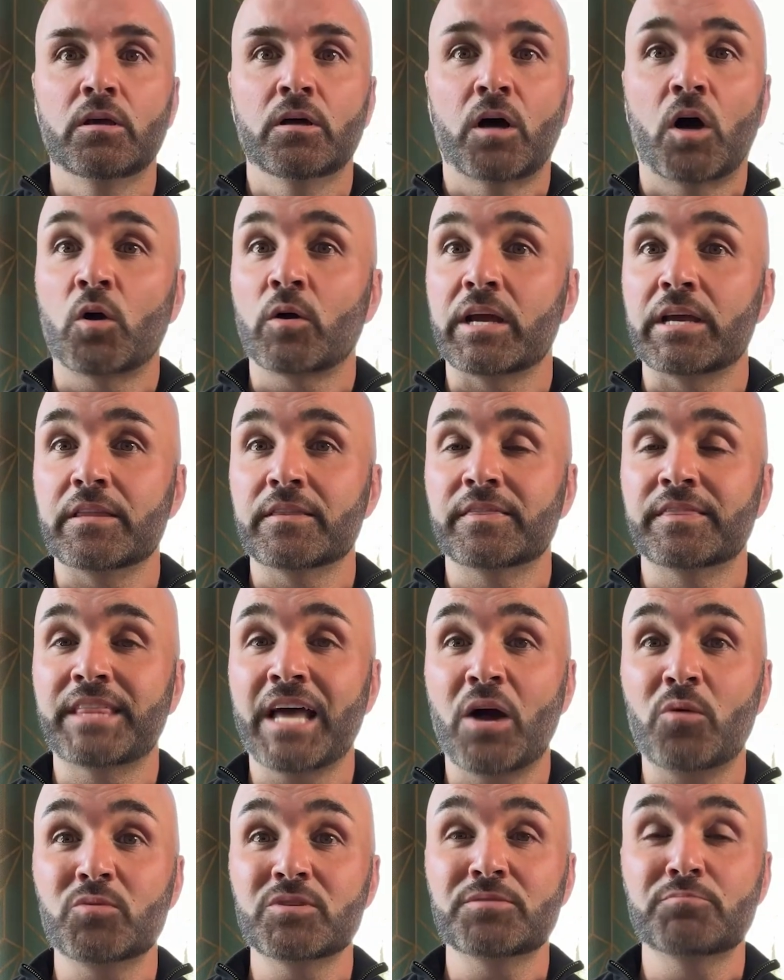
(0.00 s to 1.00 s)
Alright,
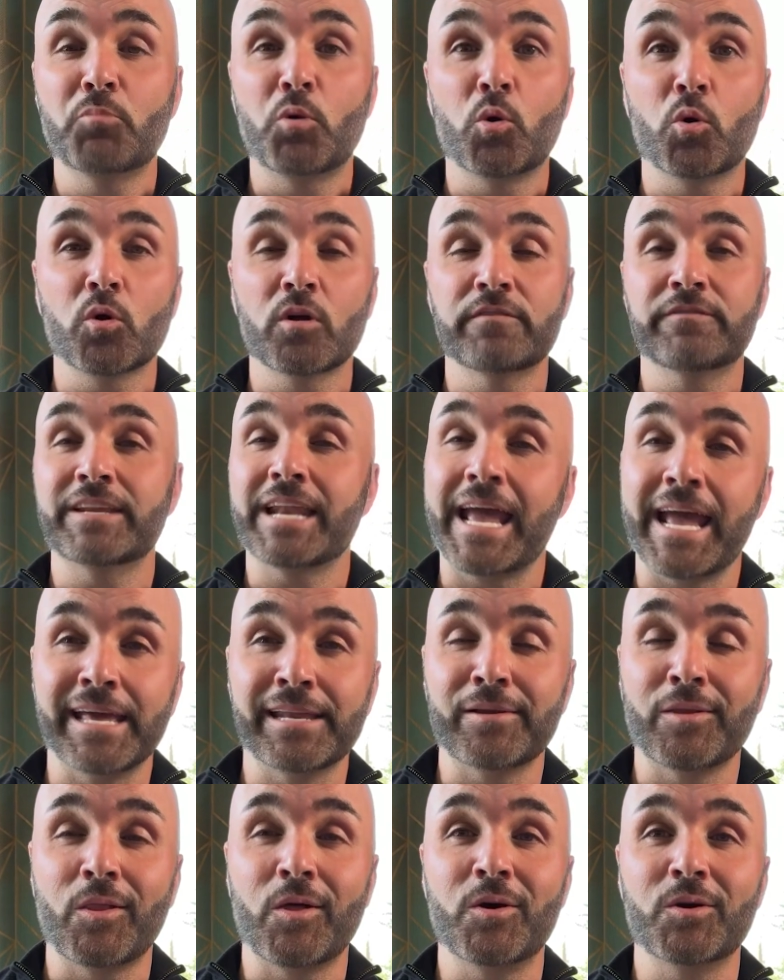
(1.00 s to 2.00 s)
that was more of an
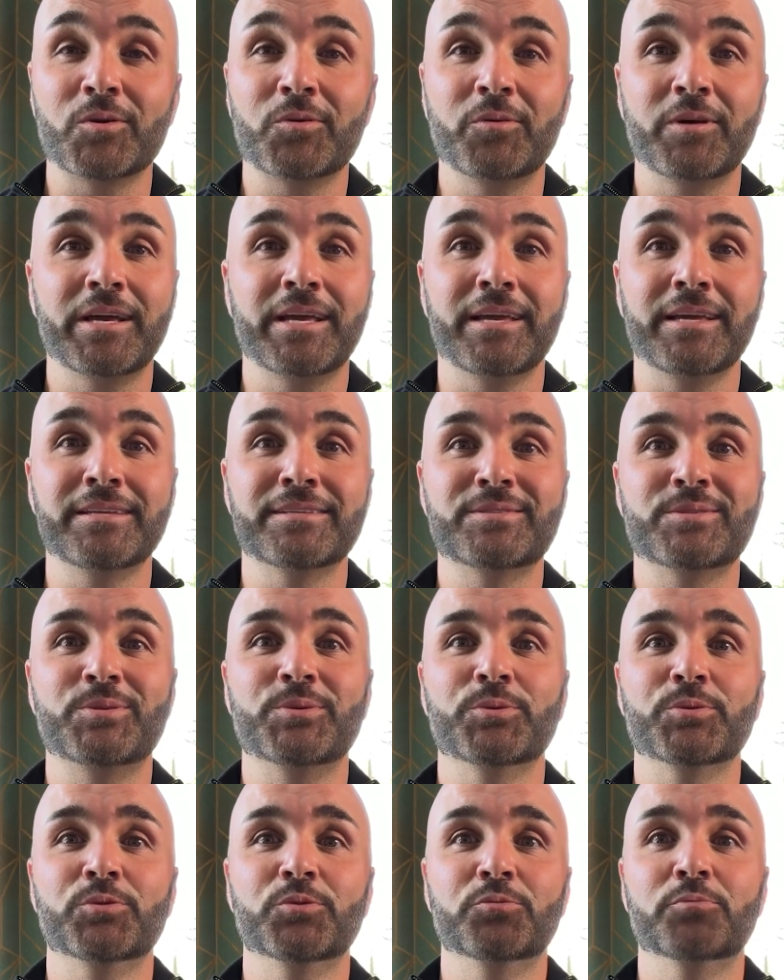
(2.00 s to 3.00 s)
analog way to
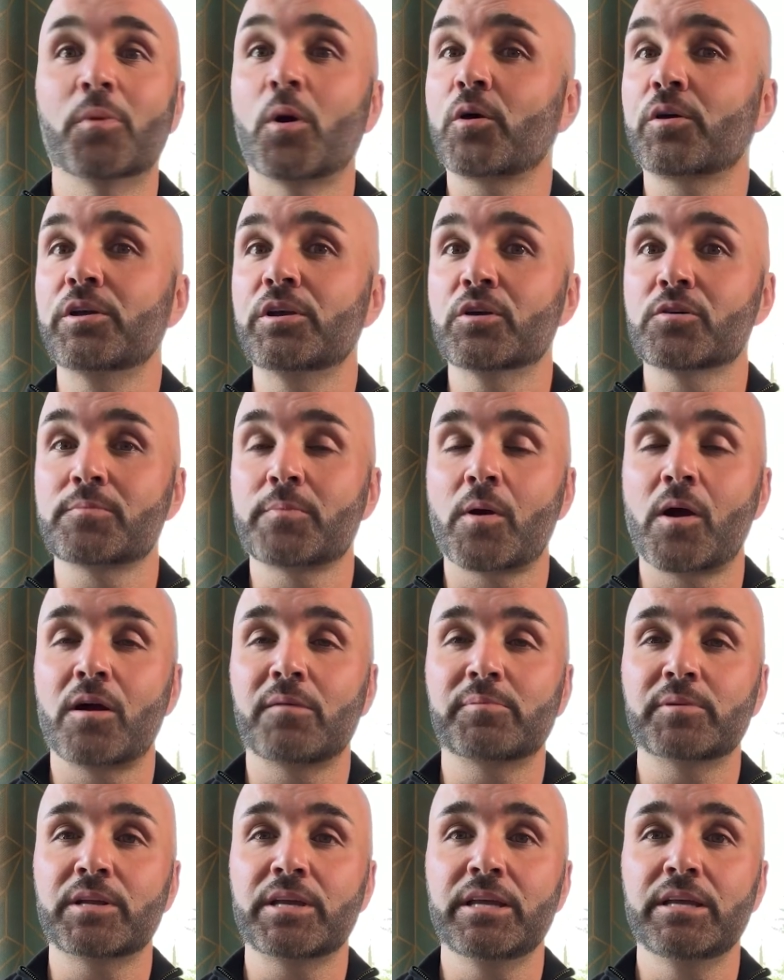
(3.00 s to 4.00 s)
market your
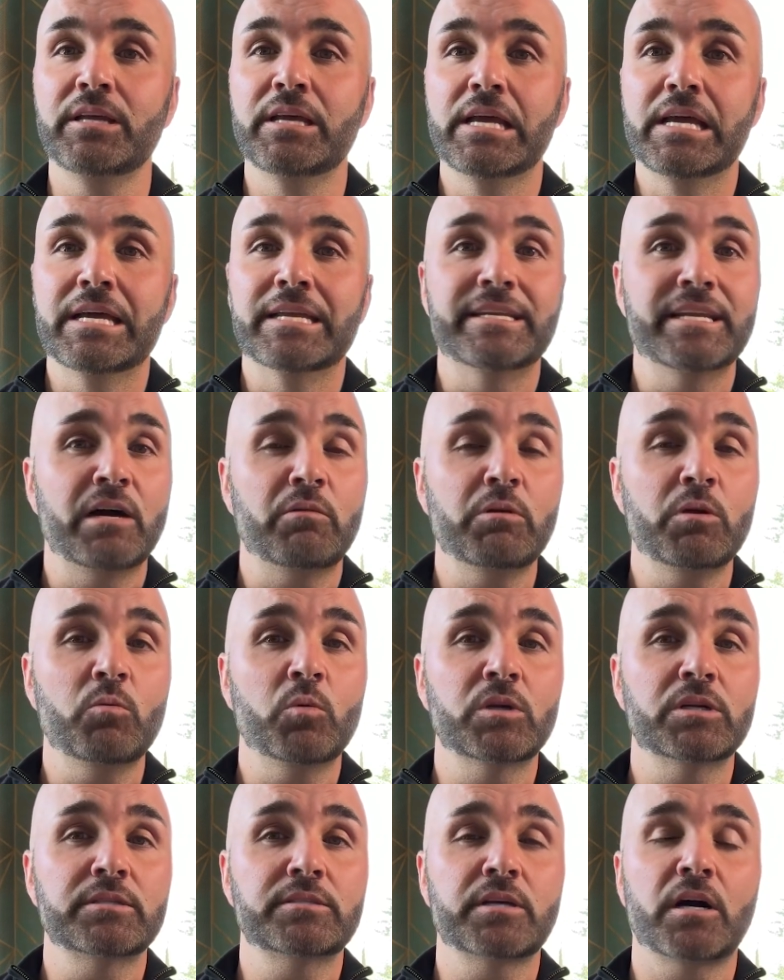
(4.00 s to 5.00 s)
property. Now we
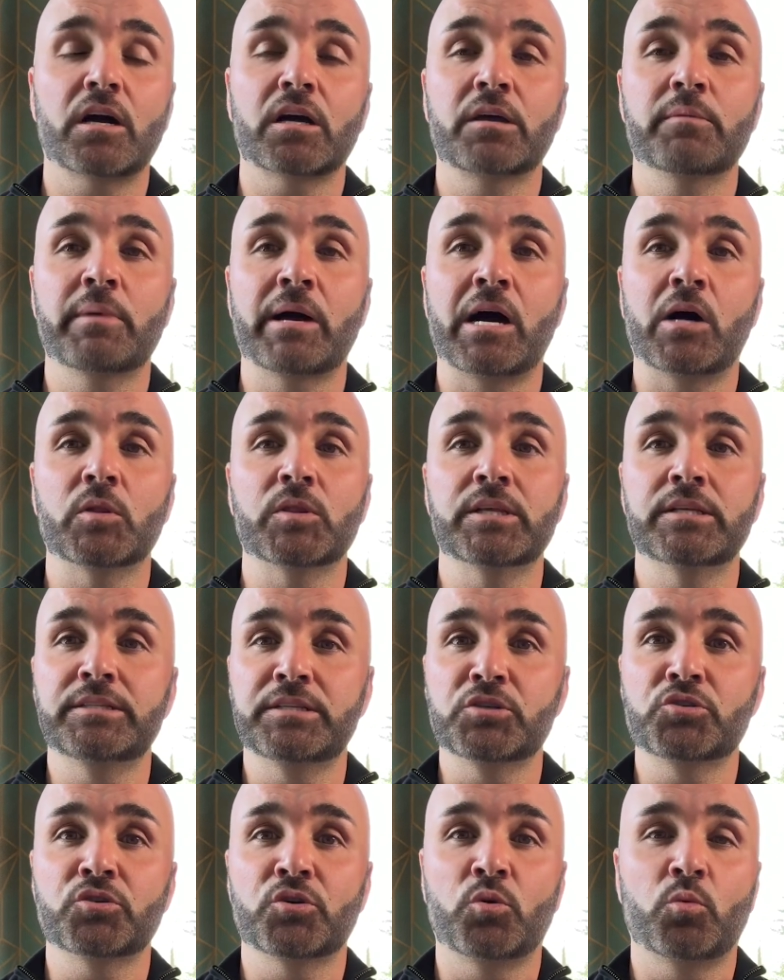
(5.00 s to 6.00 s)
want to talk about the
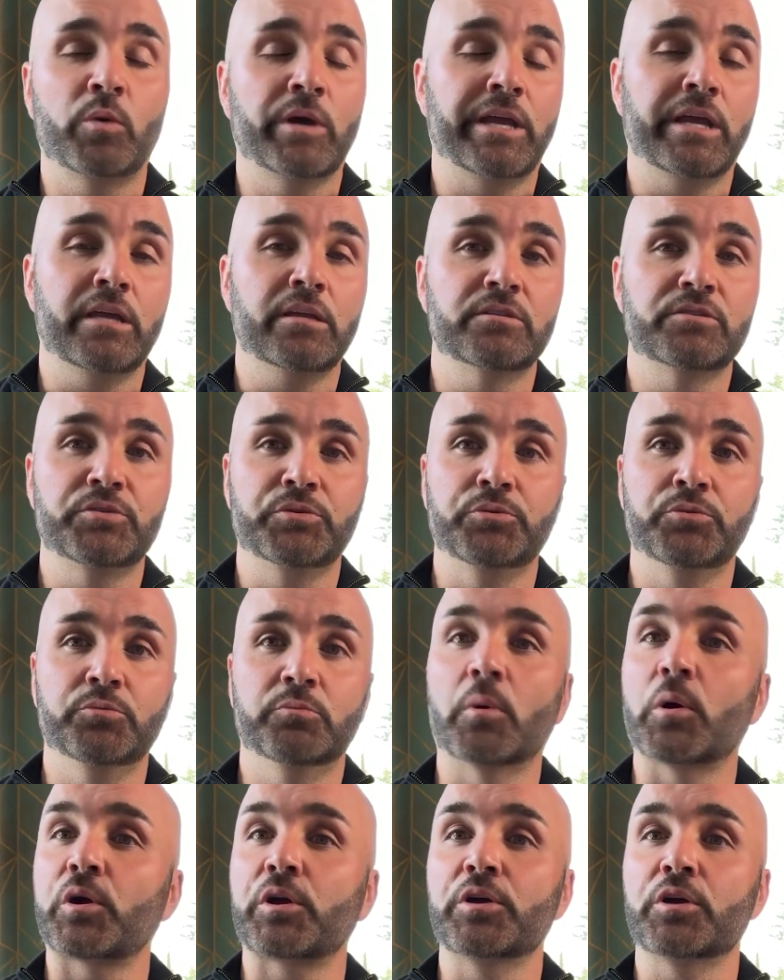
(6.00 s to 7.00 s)
digital way to
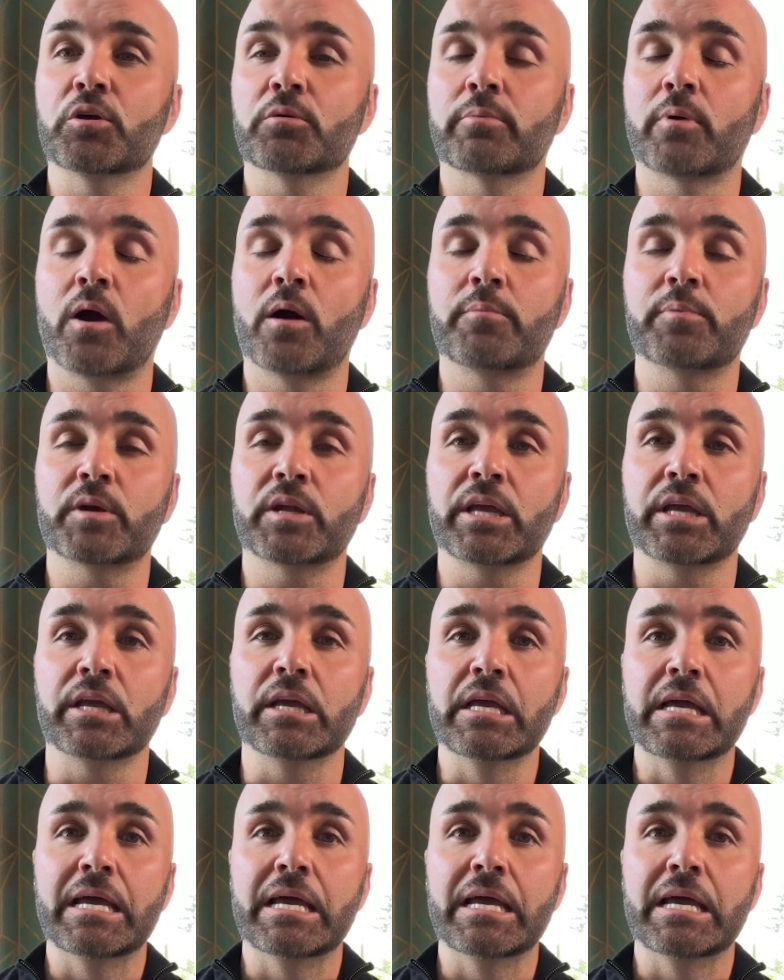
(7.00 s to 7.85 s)
market your property.